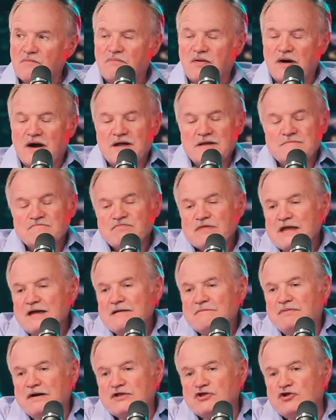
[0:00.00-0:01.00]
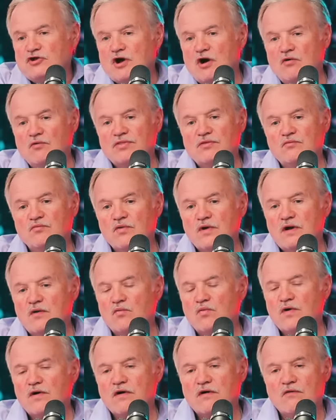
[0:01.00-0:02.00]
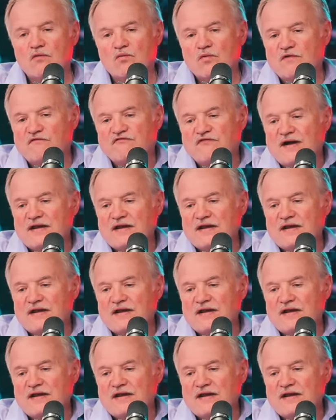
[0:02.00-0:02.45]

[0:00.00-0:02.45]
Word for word: But you know, we're